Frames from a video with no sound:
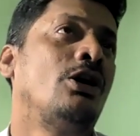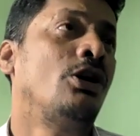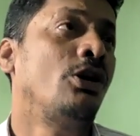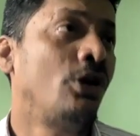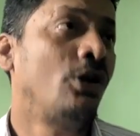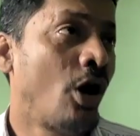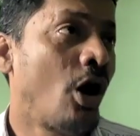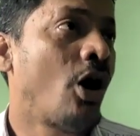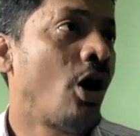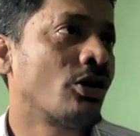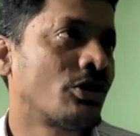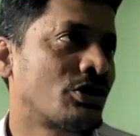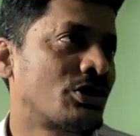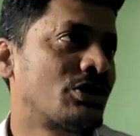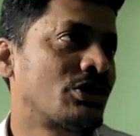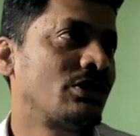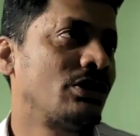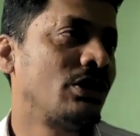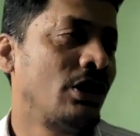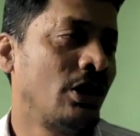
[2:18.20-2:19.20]
loss,
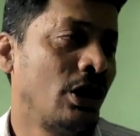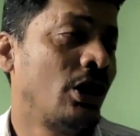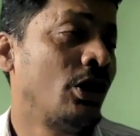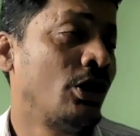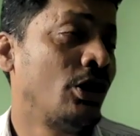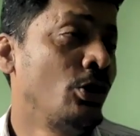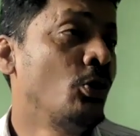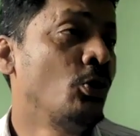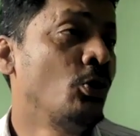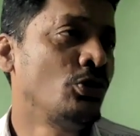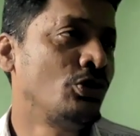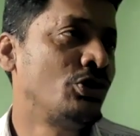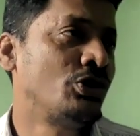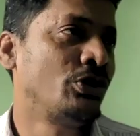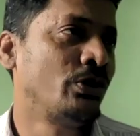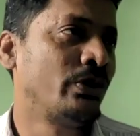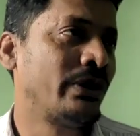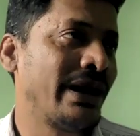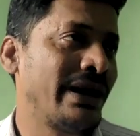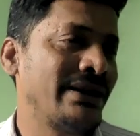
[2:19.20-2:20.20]
lose,
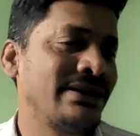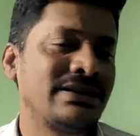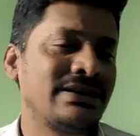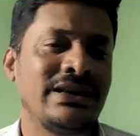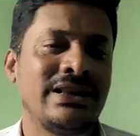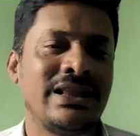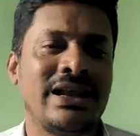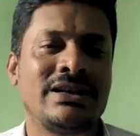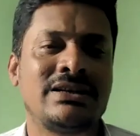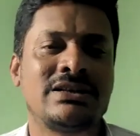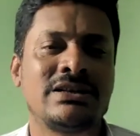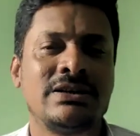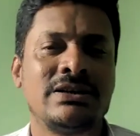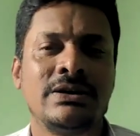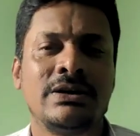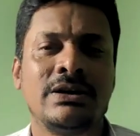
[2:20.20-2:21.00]
you can say that,